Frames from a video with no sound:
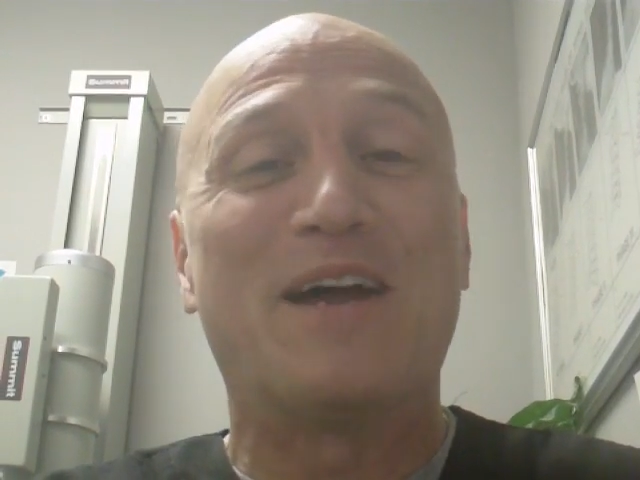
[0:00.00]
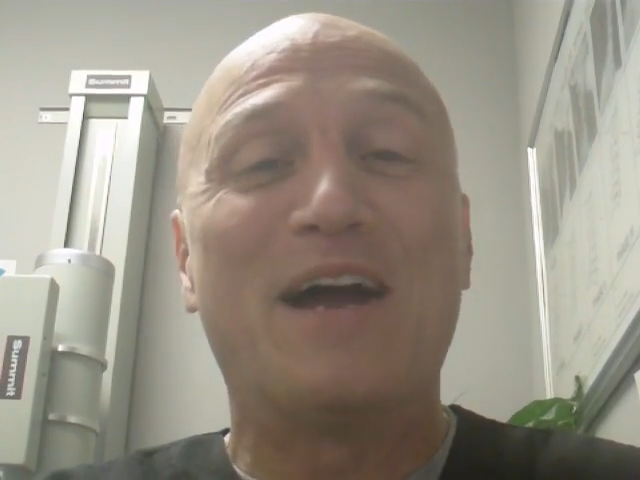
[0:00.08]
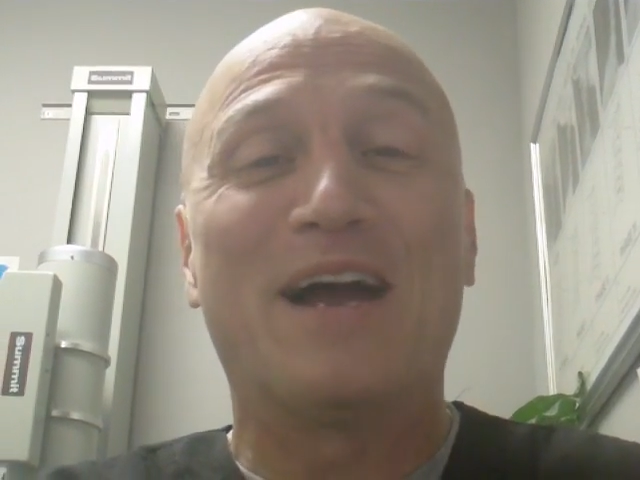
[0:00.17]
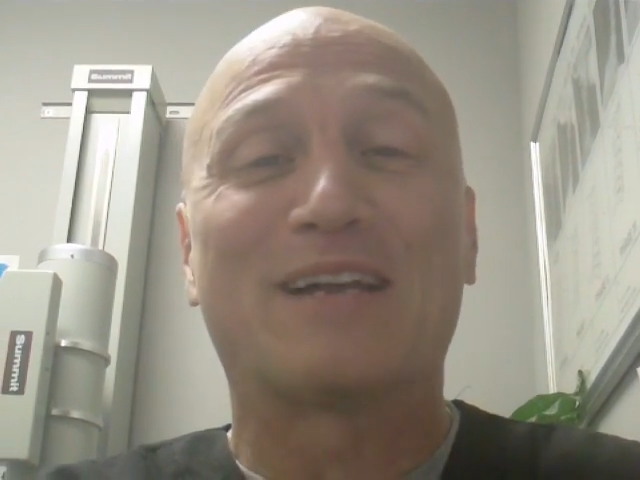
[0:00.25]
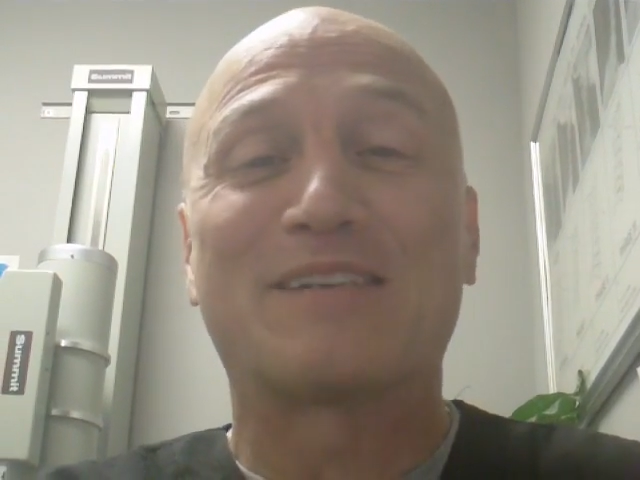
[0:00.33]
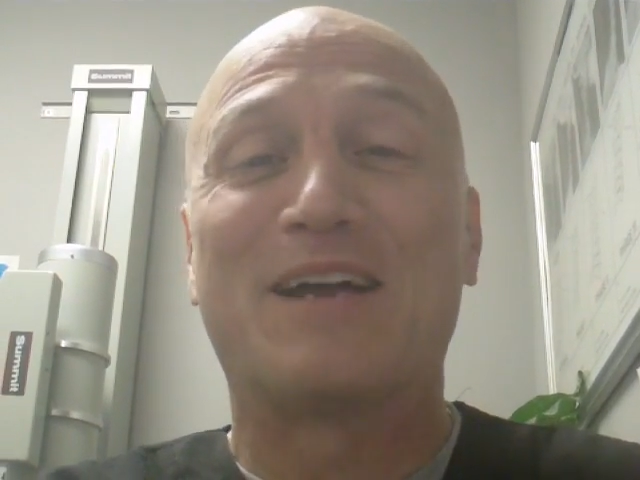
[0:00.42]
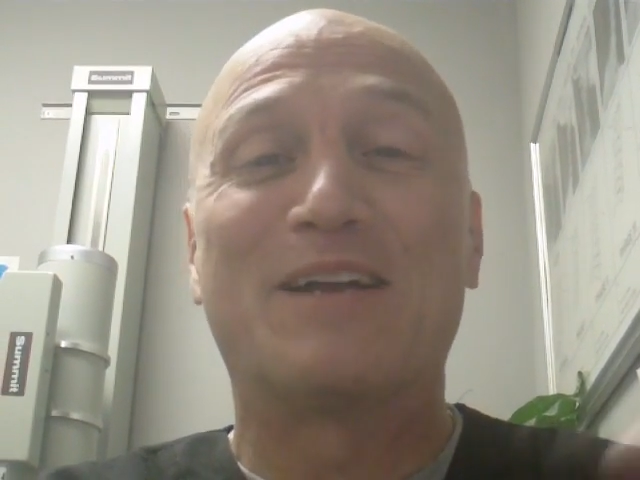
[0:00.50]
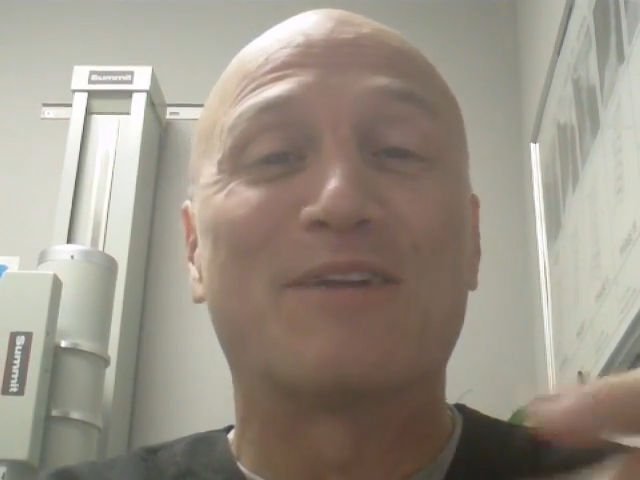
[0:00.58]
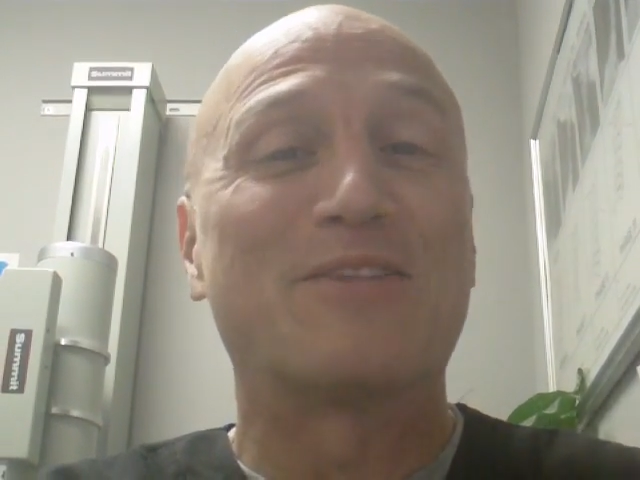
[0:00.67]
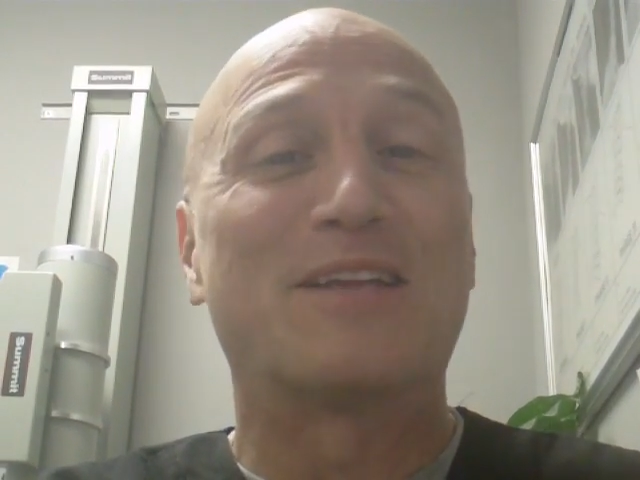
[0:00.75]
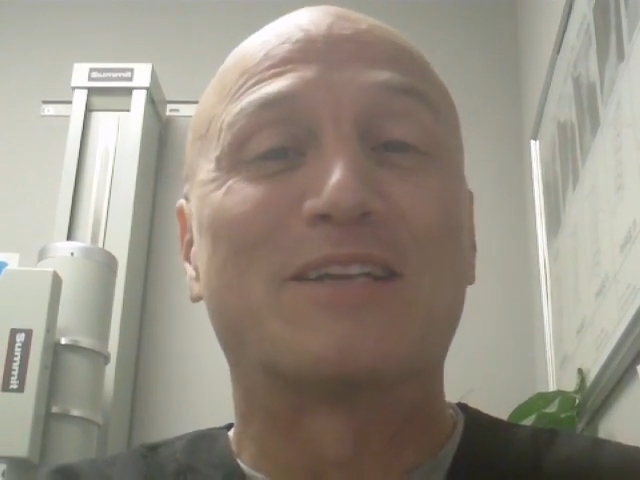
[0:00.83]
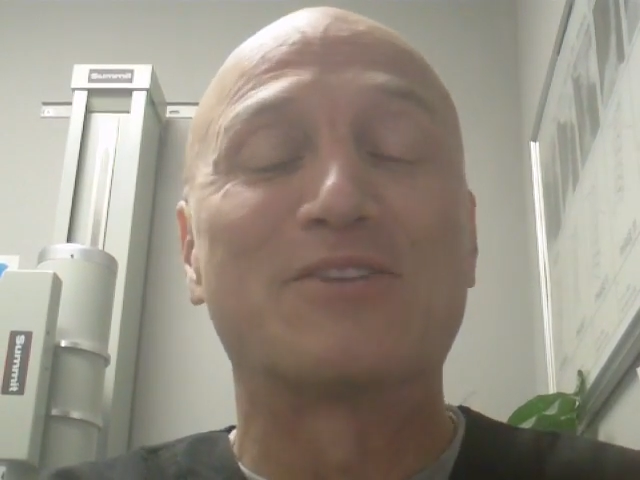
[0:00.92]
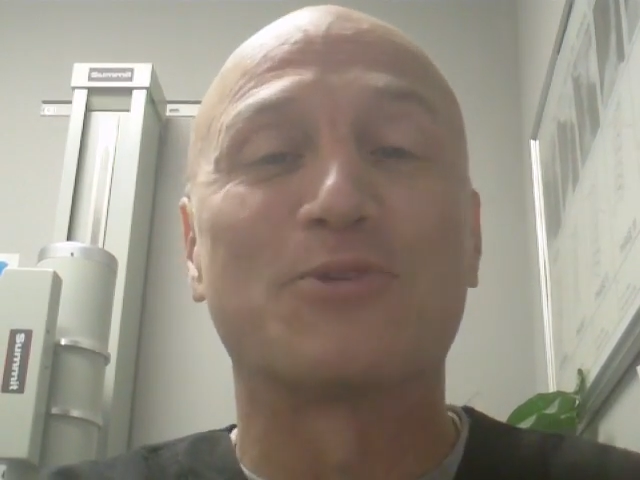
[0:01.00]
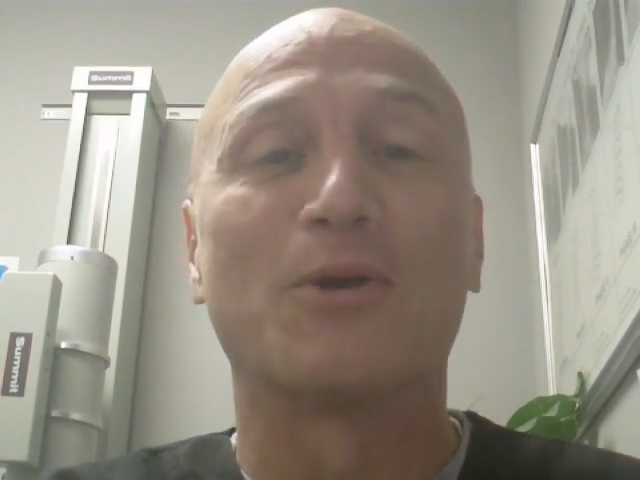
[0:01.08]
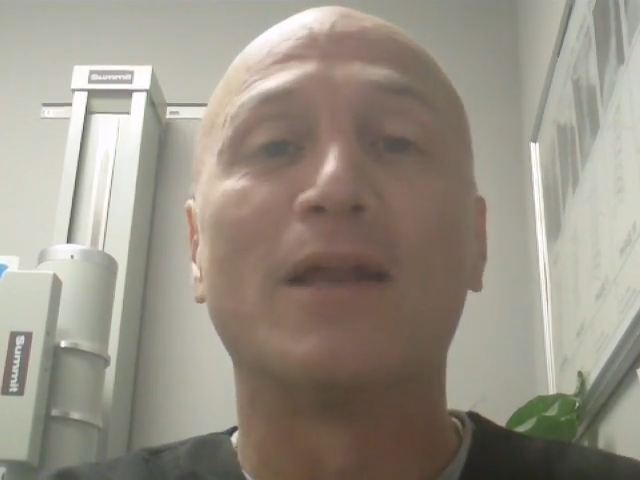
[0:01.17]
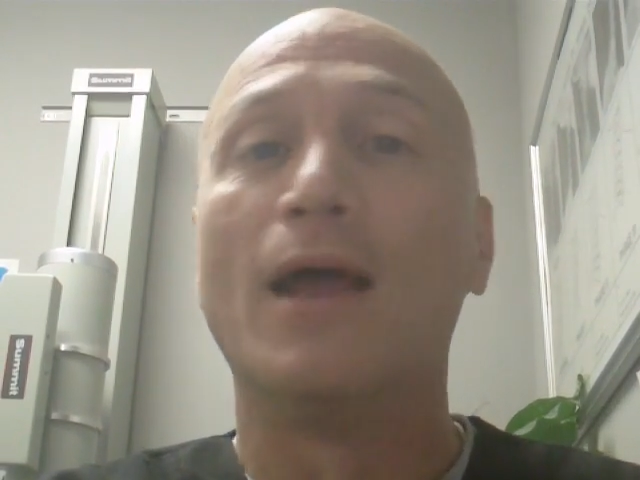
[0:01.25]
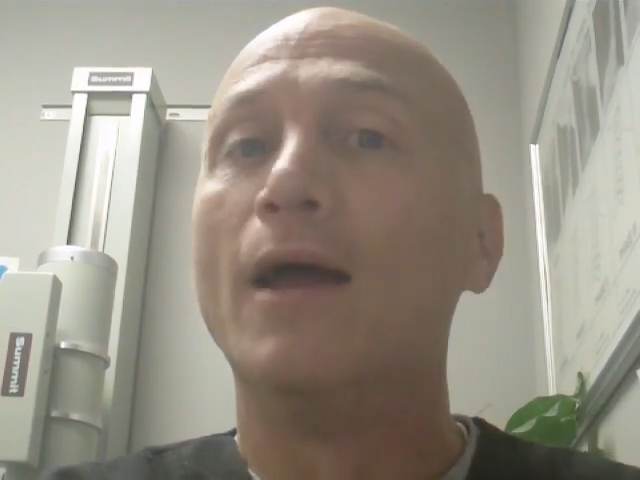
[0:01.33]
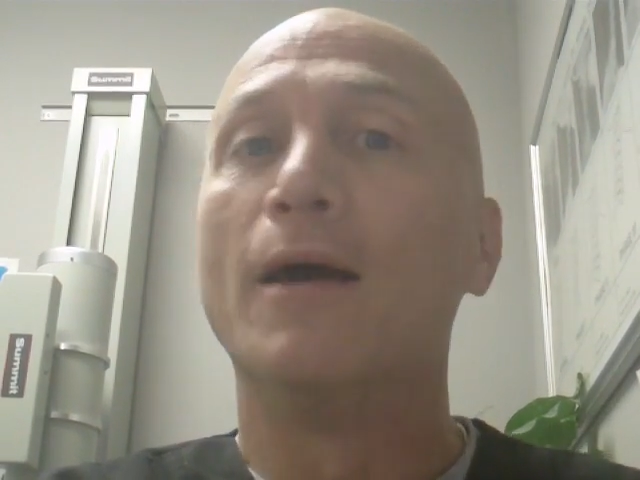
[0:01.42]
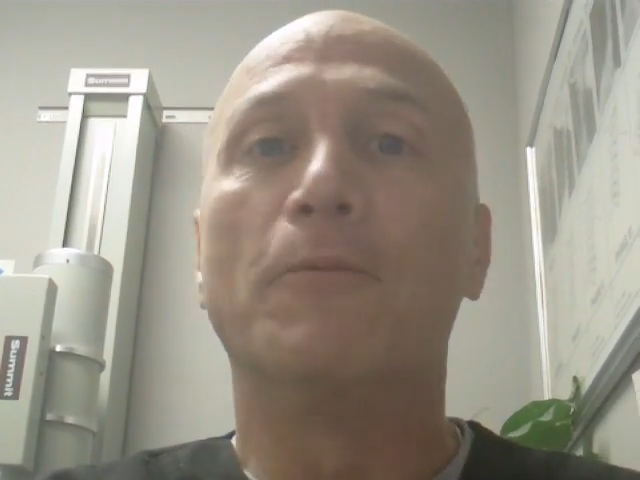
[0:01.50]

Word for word: dioxide, everything destroyed.